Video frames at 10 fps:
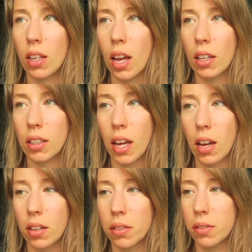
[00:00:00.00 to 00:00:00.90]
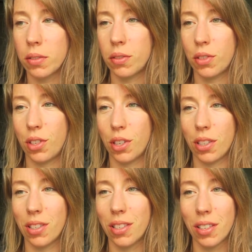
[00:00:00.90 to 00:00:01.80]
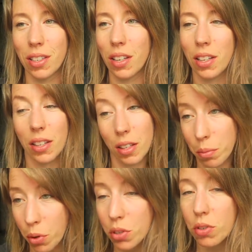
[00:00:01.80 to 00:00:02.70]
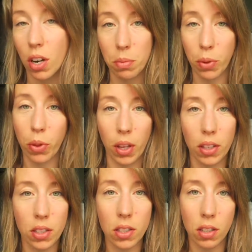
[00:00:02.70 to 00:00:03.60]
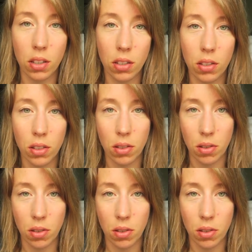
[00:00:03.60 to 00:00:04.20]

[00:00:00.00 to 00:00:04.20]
then yeah, just the most incredible thing is the